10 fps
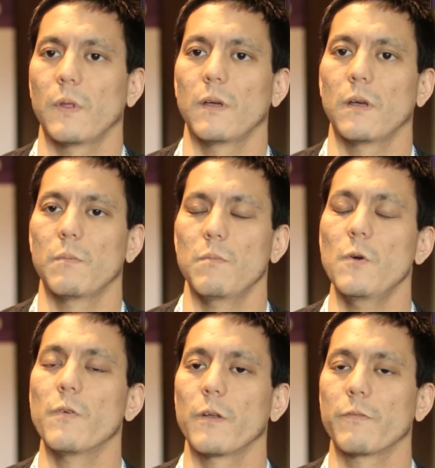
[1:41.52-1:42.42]
uh,
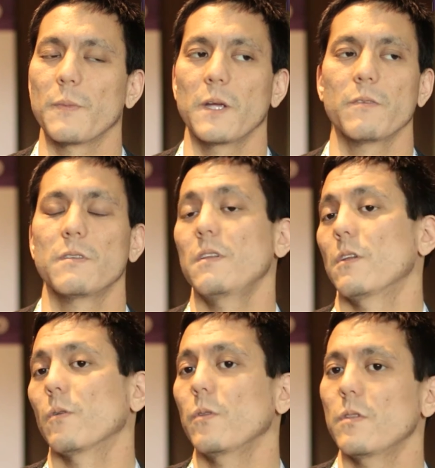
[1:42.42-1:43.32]
move on from there and
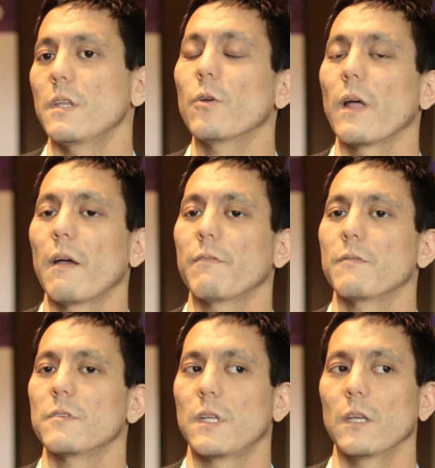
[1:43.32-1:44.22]
you know, then you'll have
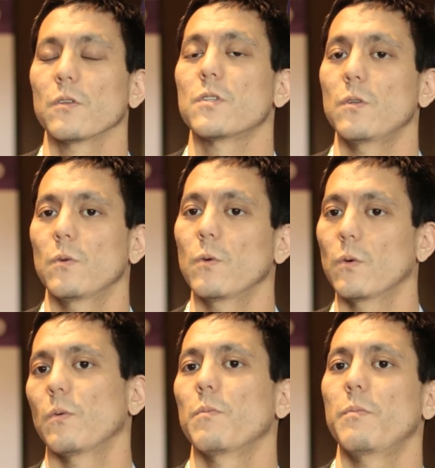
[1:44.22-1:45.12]
skills to
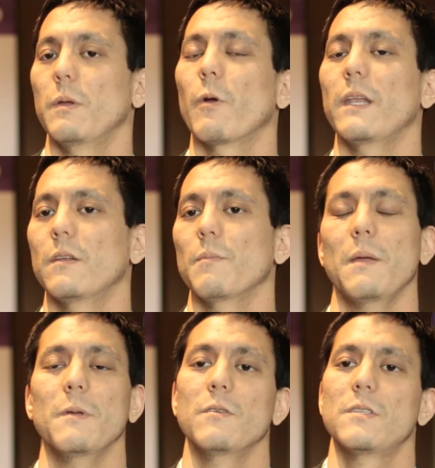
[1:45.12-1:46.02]
be ready to
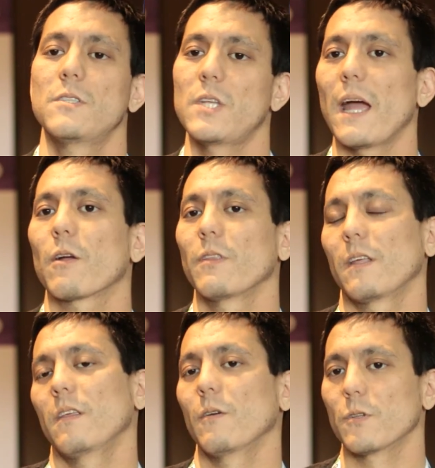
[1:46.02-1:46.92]
maybe tackle
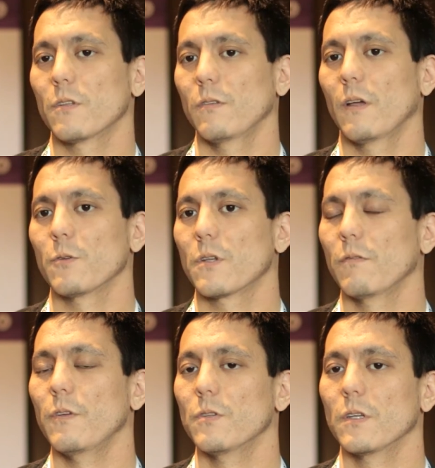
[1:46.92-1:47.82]
that thing was, that was
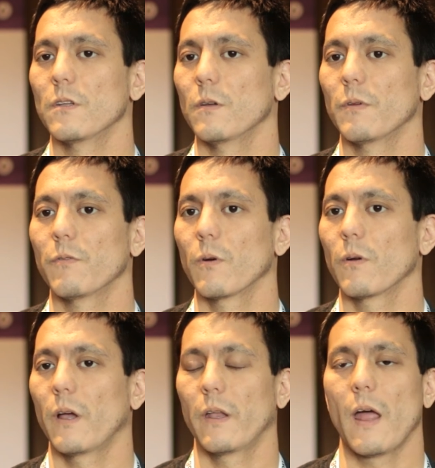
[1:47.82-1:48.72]
confusing to you before.
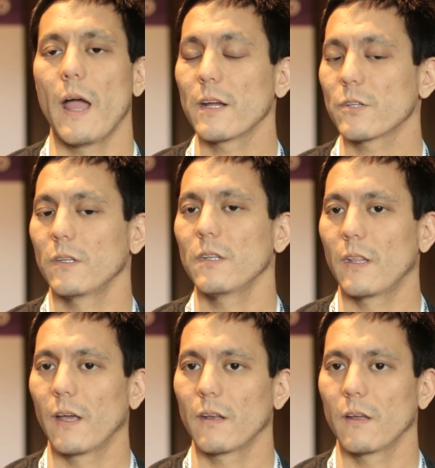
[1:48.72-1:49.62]
And I actually did
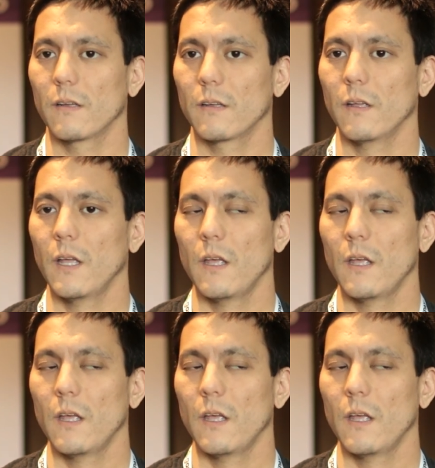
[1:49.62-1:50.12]
that. Uh,